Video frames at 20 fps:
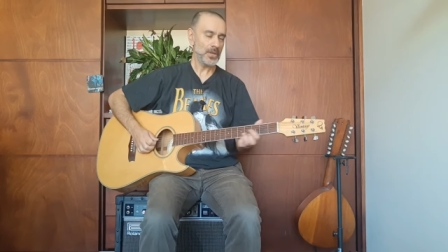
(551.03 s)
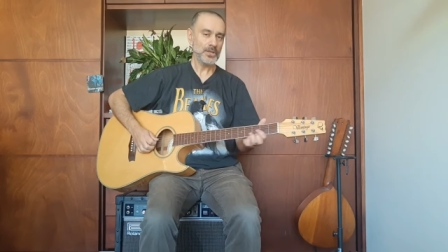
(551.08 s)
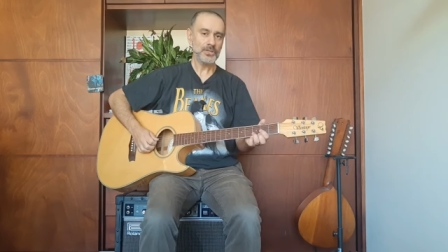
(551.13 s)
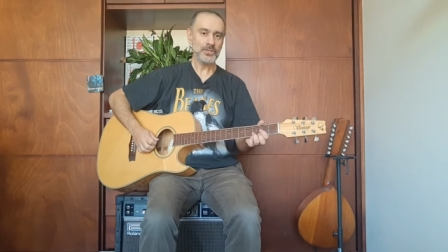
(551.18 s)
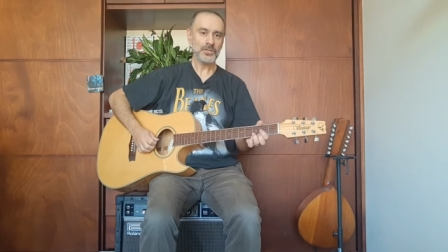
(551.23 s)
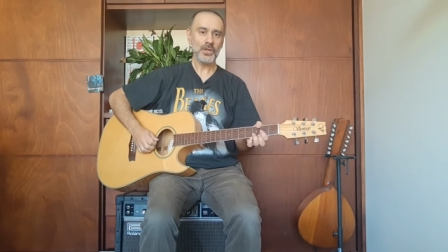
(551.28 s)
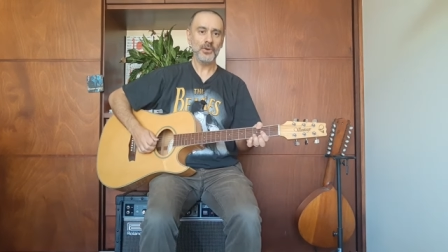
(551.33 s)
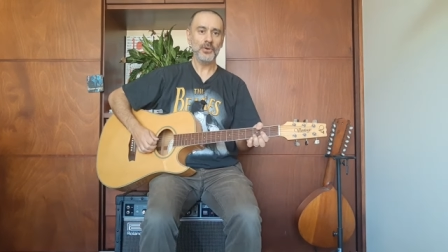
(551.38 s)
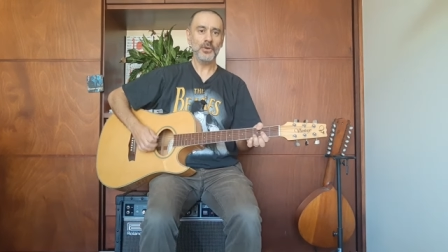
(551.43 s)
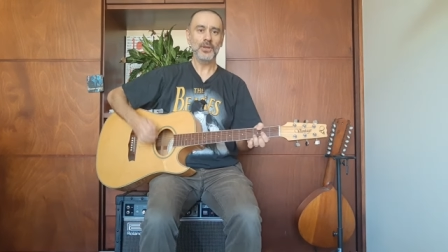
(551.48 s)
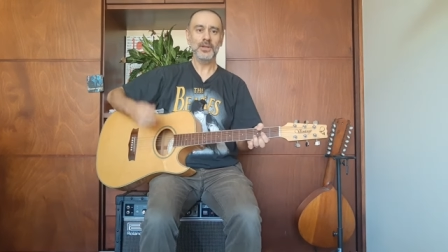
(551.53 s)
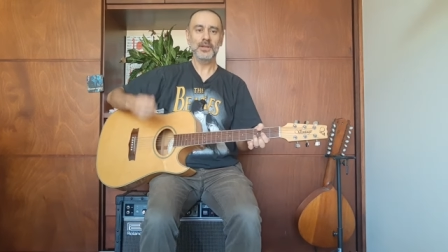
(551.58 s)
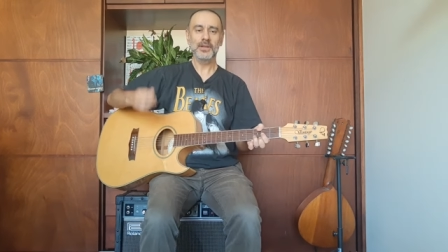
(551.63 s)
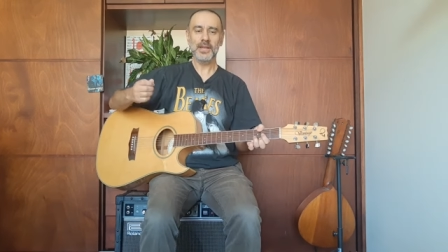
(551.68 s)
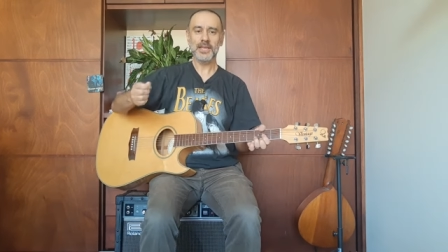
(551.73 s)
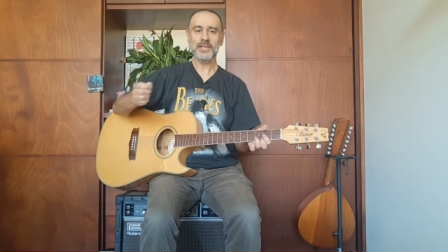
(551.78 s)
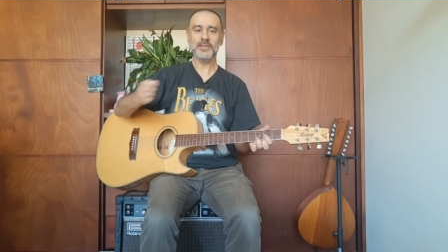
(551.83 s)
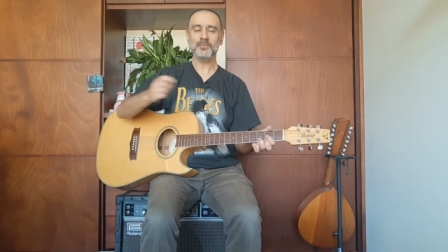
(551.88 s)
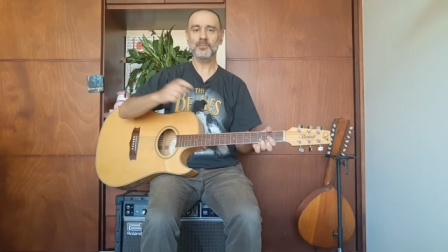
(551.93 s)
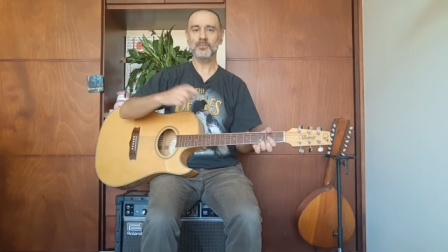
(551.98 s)
So
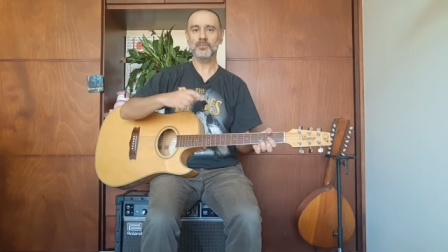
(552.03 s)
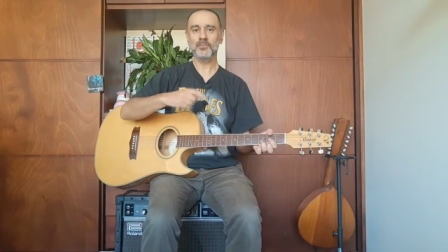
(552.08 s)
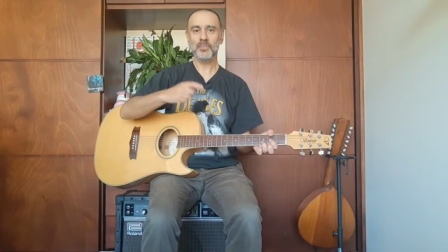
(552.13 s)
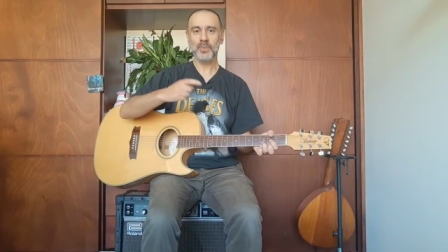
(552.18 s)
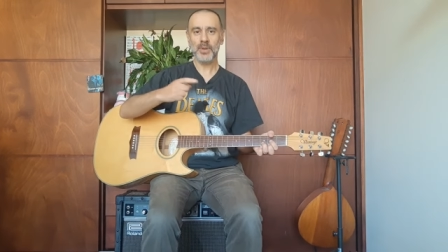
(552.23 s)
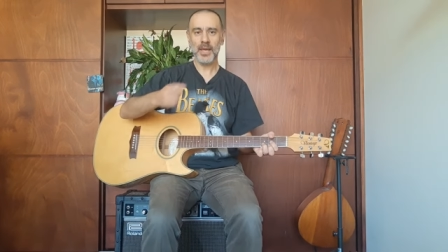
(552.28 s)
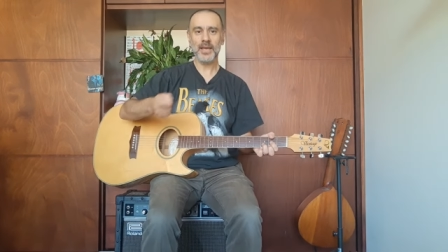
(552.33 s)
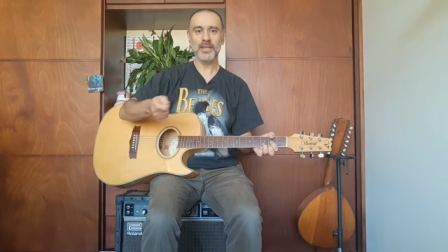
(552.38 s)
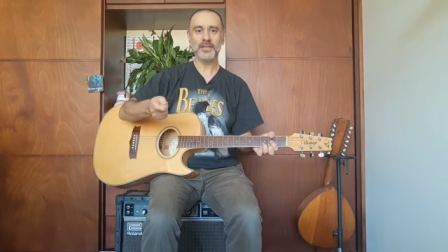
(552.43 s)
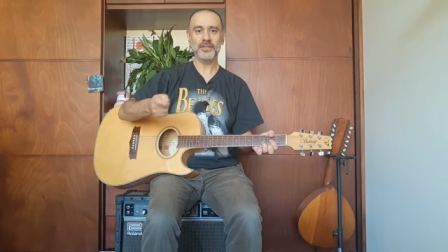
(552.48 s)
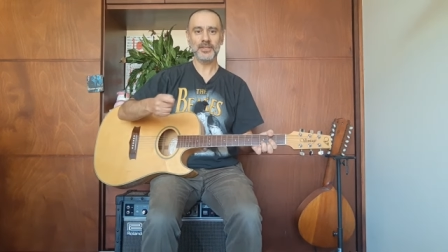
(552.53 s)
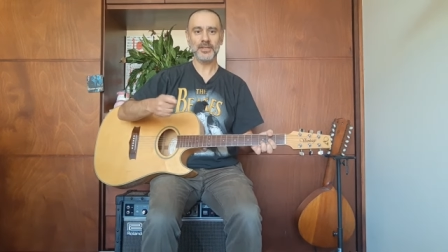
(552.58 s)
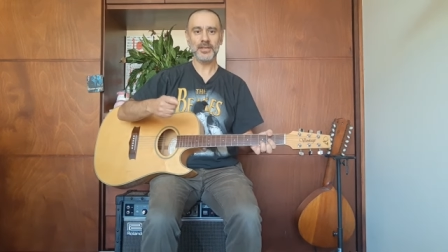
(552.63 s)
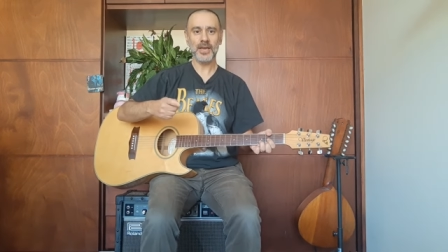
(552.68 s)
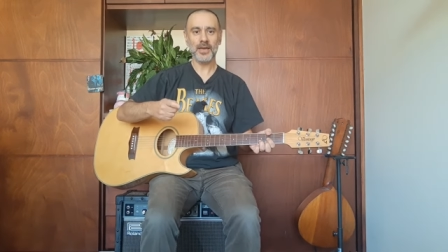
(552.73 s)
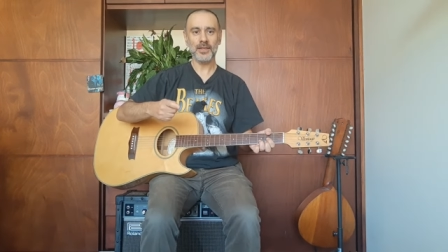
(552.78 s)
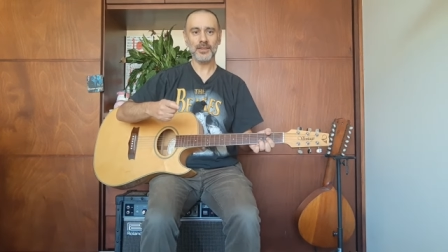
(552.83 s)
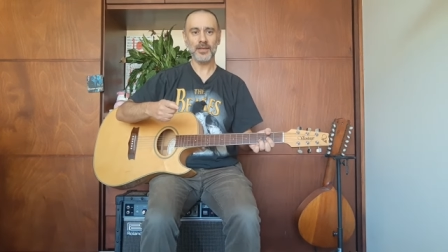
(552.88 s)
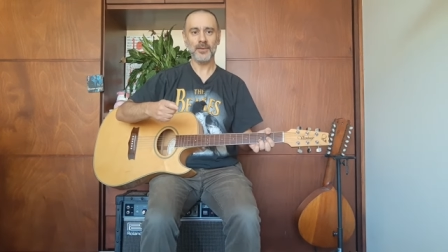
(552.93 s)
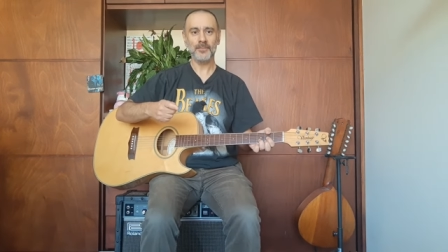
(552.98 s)
let's play it
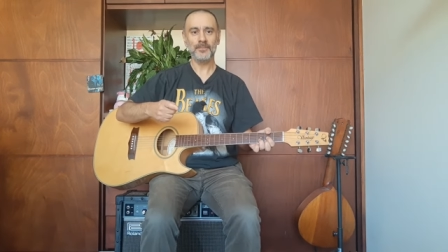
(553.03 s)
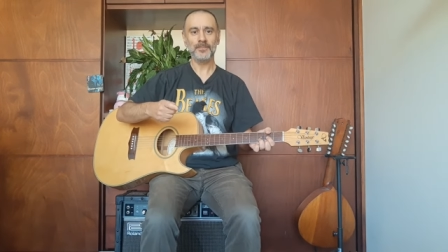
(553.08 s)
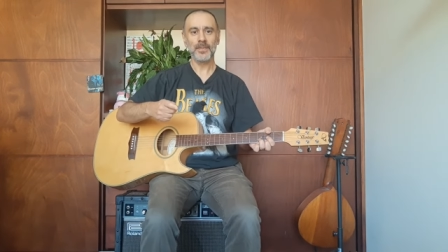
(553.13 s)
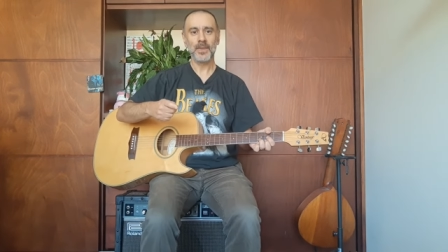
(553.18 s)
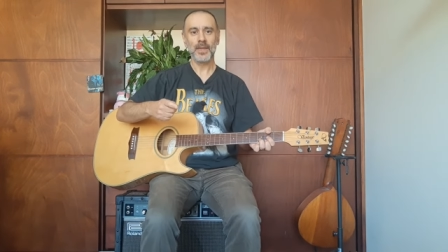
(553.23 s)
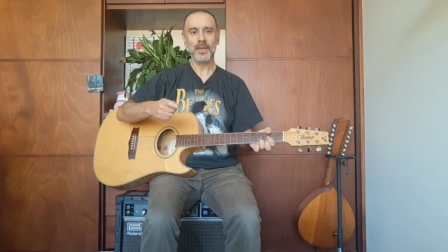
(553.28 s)
together.